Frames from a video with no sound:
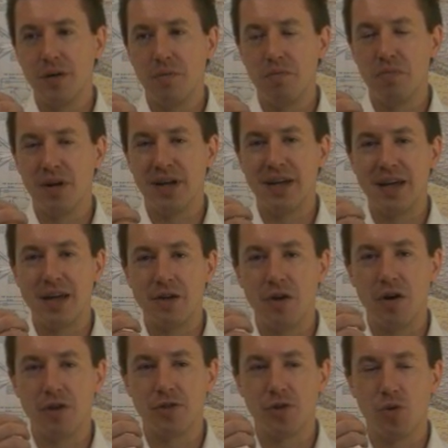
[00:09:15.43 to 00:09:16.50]
but again,
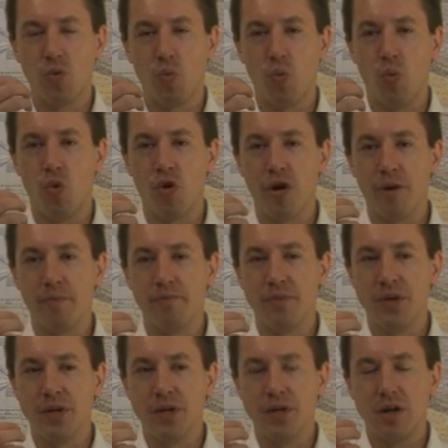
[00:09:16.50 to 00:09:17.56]
it's a
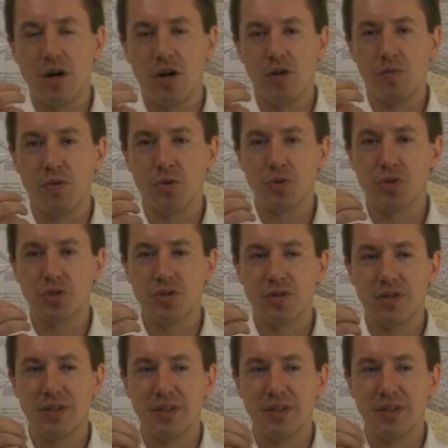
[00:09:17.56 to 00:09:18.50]
warm, almost